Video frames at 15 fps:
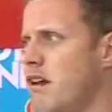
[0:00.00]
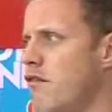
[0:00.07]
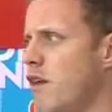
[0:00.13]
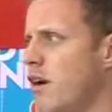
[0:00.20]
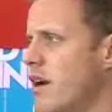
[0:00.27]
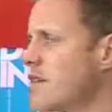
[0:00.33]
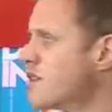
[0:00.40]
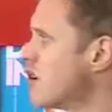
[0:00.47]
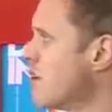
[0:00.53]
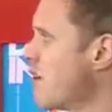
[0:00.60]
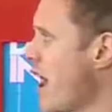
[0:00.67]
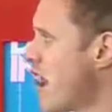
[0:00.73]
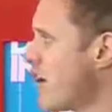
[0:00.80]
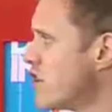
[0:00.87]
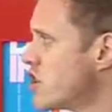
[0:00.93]
very sort
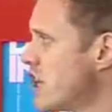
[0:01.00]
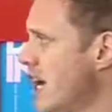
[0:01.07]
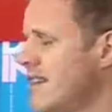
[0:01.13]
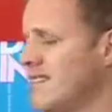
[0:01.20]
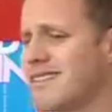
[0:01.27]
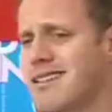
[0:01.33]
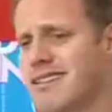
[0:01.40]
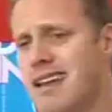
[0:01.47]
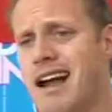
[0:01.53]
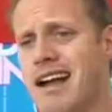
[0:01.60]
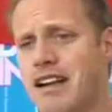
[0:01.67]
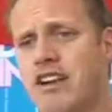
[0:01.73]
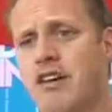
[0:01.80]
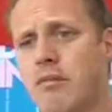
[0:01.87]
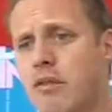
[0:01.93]
of energized
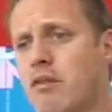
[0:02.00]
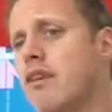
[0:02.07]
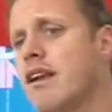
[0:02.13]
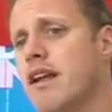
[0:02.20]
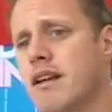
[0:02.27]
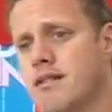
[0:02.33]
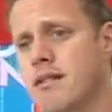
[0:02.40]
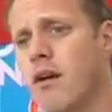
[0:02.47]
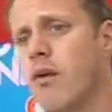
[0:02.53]
design community as a